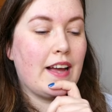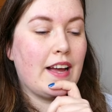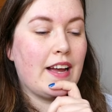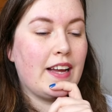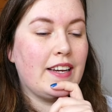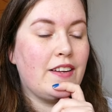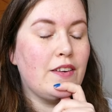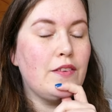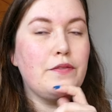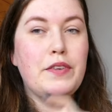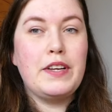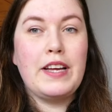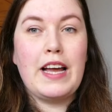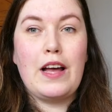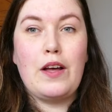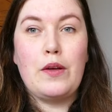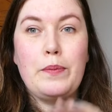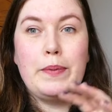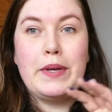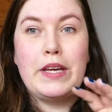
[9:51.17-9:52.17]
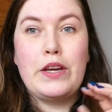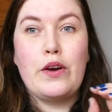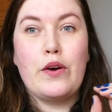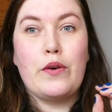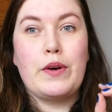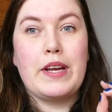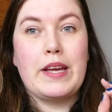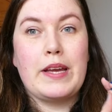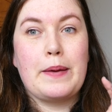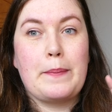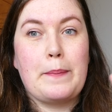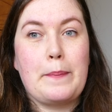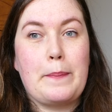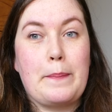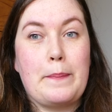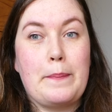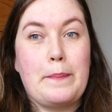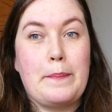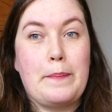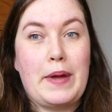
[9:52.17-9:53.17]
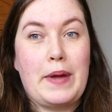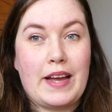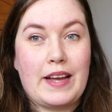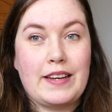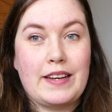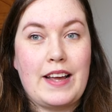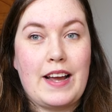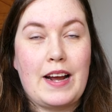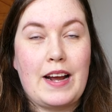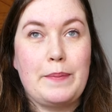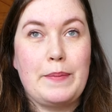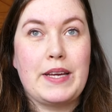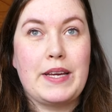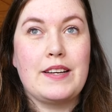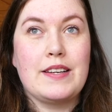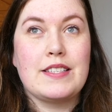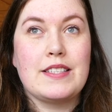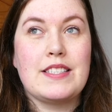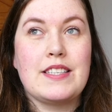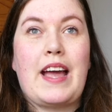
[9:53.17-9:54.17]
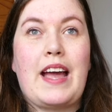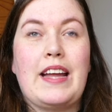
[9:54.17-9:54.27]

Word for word: I don't think I'll be going back there because